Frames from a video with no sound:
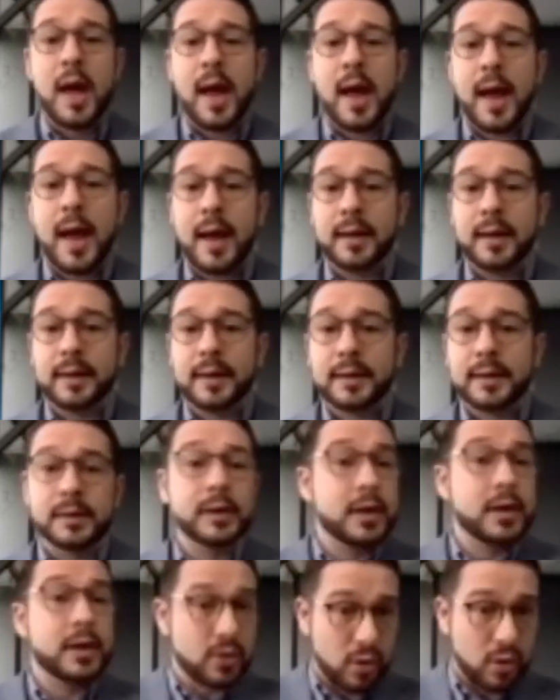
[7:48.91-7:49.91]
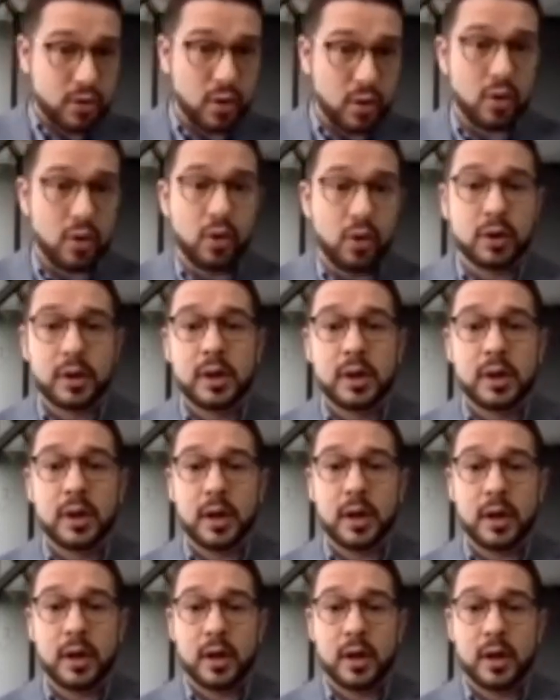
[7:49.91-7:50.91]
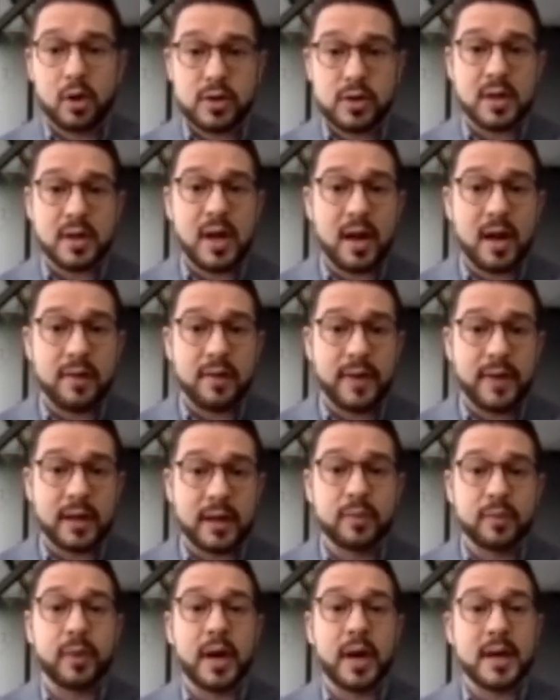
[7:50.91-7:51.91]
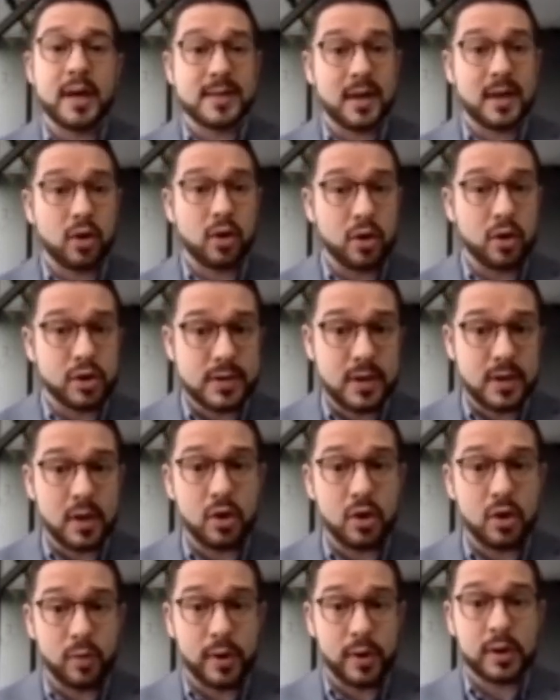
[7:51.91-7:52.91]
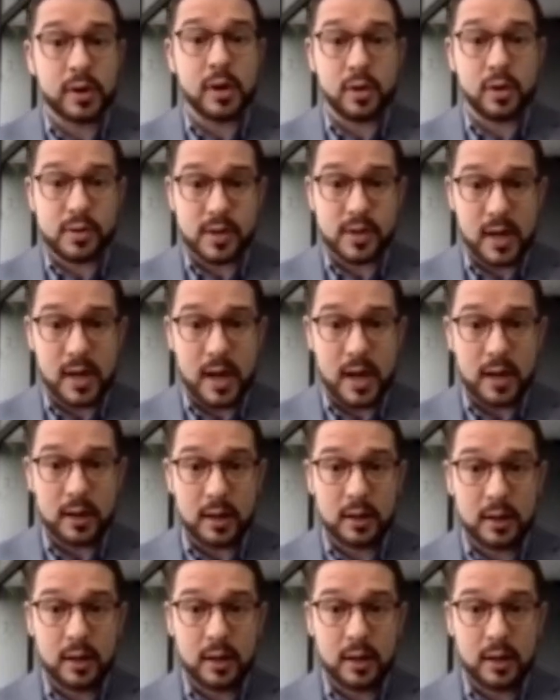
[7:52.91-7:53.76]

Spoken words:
and it's also called Rosenthal Effect by psychologist Robert Rosenthal.